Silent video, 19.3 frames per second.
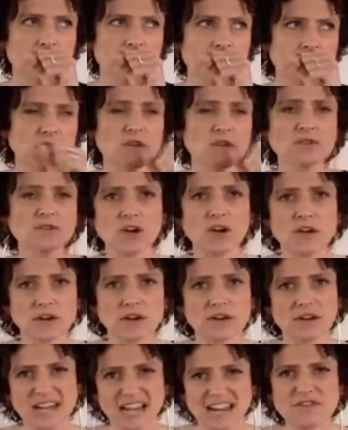those all
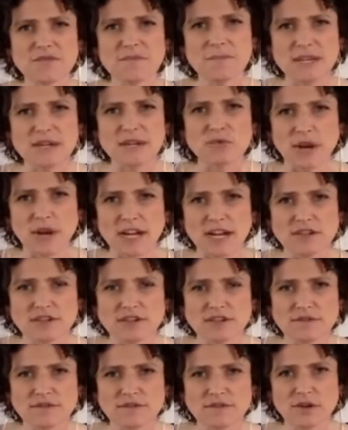are kind of
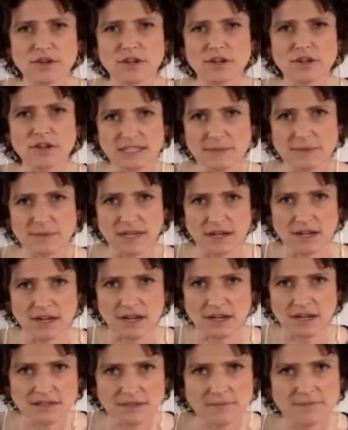mid-range for glycemic
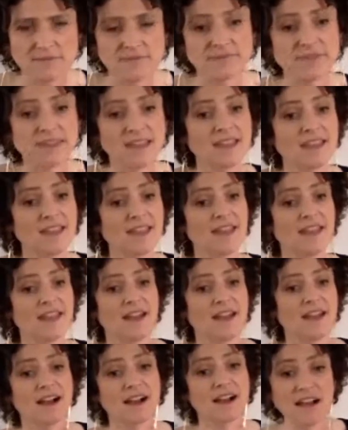index.
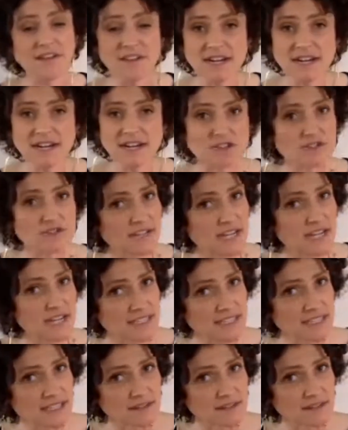Agave nectar is
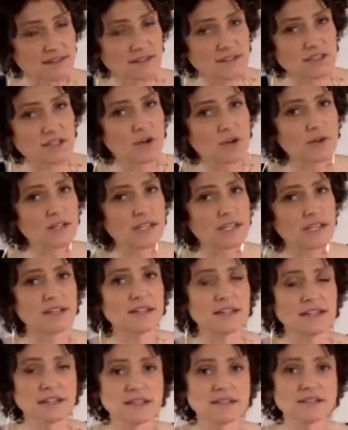19, so it
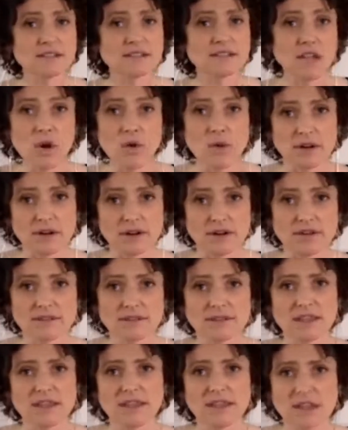is lower
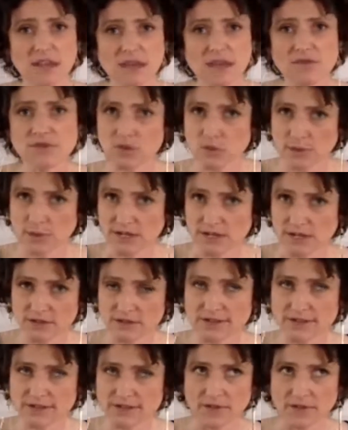than the other sweeteners.
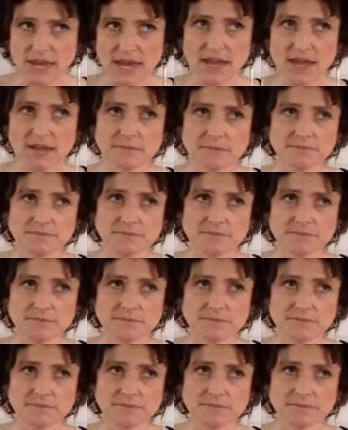So that